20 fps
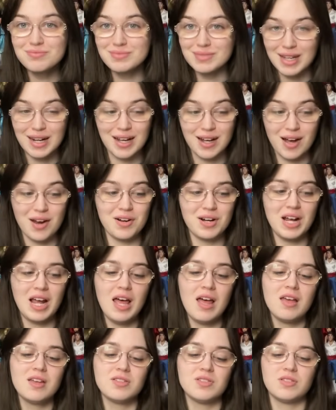And I got her.
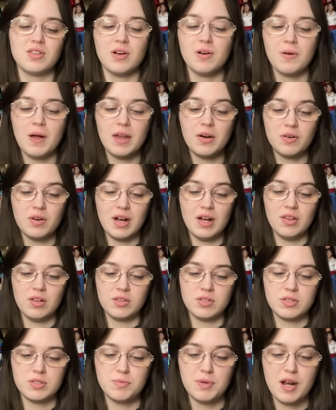So I don't know how long
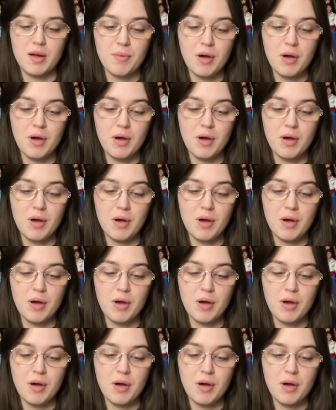this has been up.